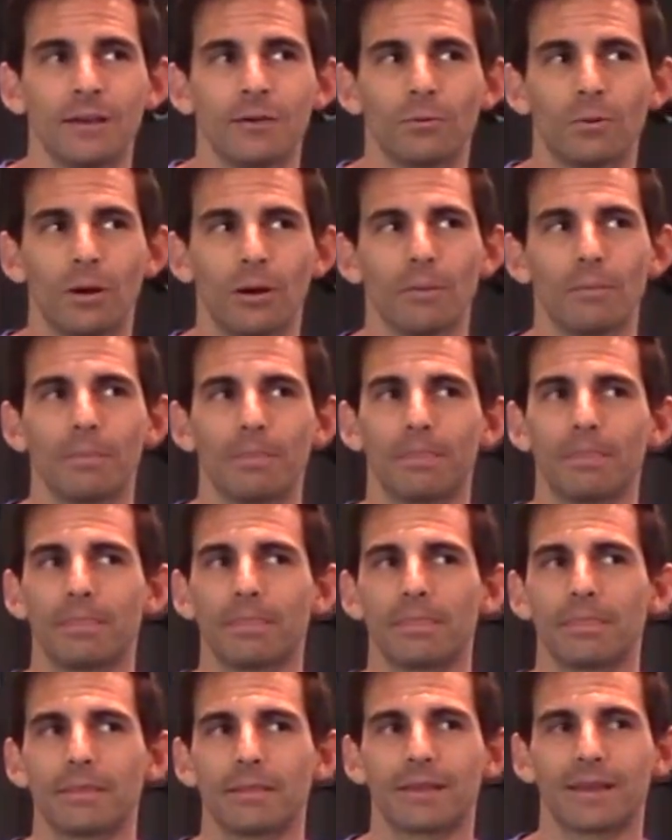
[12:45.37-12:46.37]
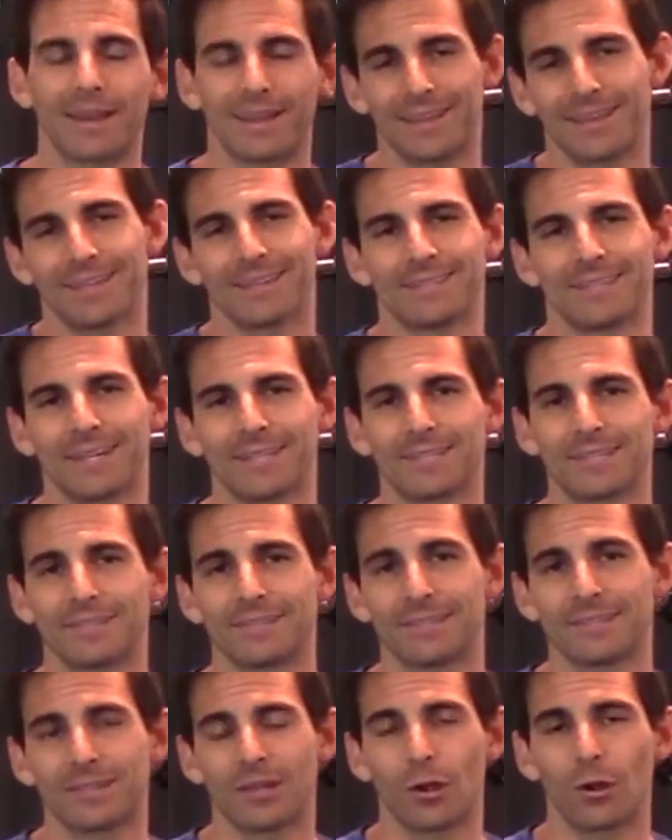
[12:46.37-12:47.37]
Well, kind of the
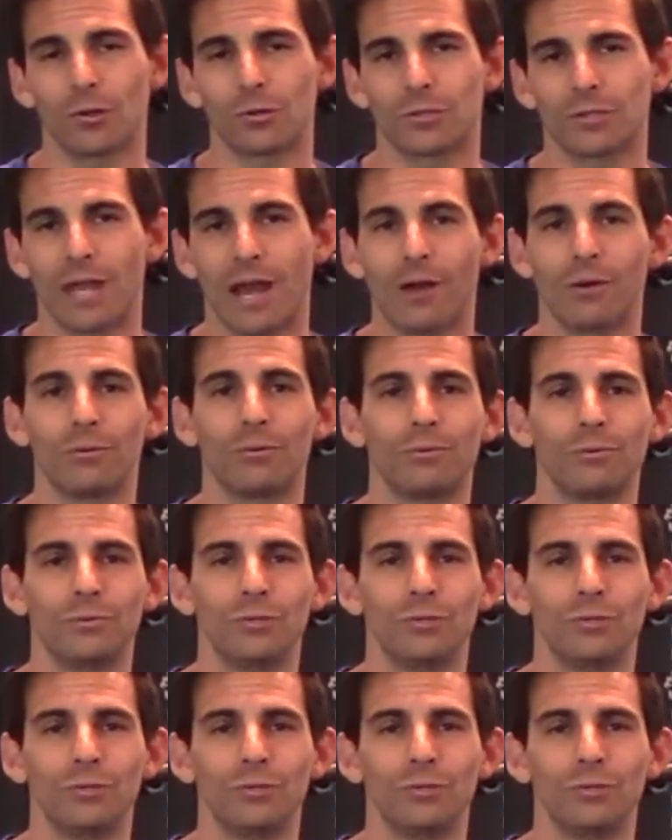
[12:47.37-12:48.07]
consensus is it hurts how